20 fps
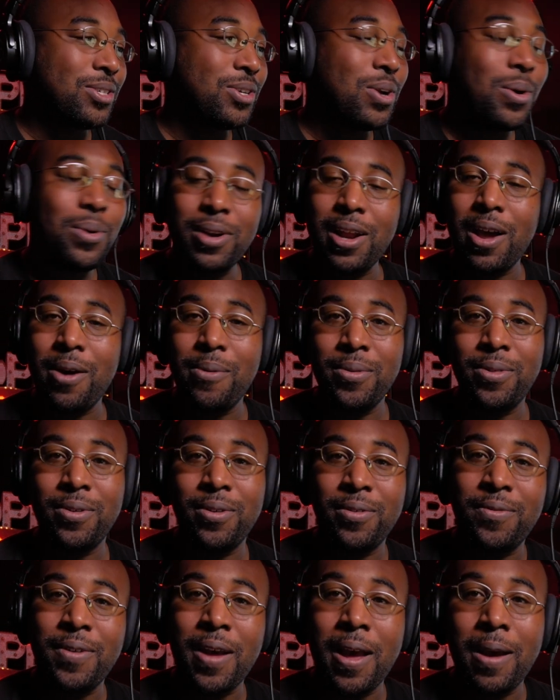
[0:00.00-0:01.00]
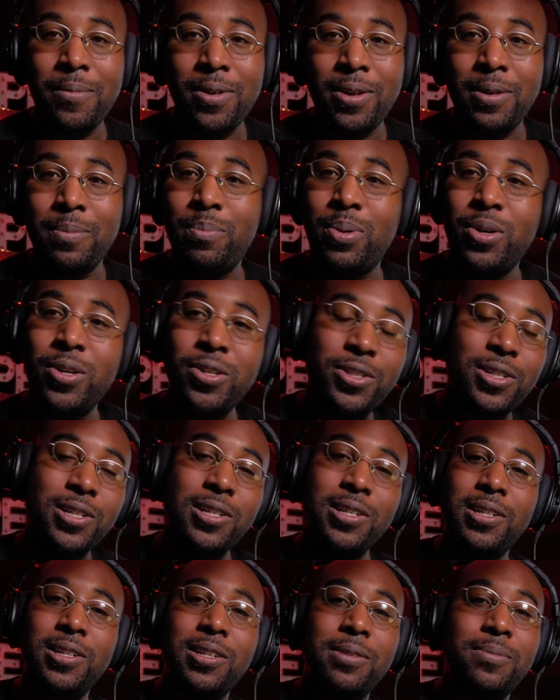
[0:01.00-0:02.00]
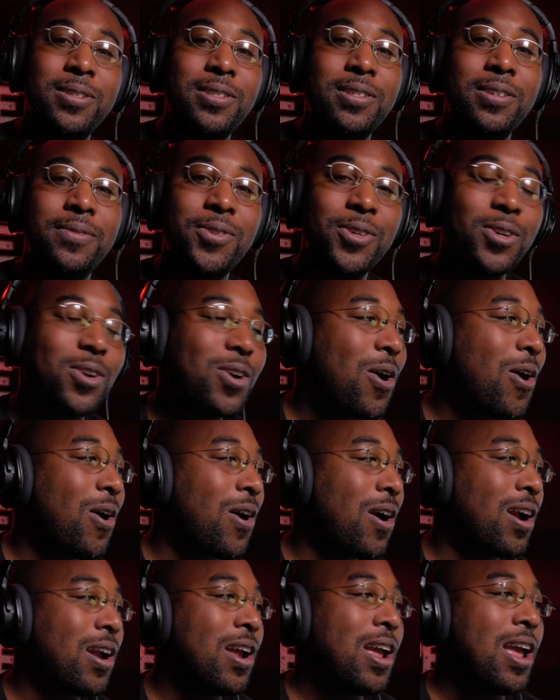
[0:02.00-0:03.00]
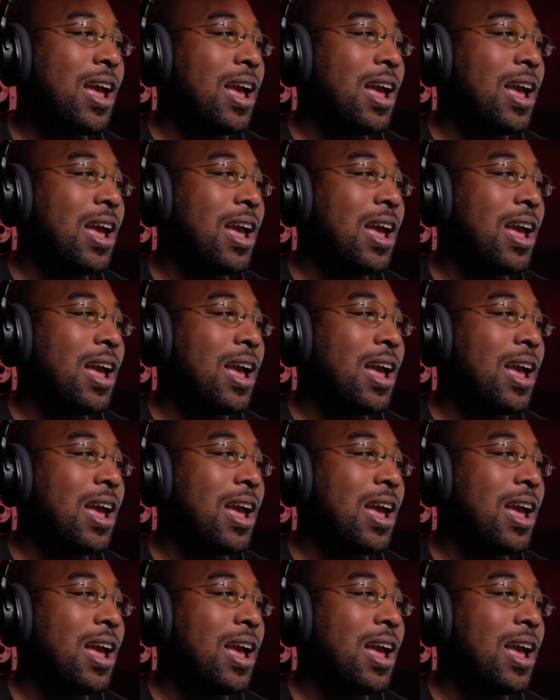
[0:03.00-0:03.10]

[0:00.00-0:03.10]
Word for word: going out with your family, pushing the limits of your car,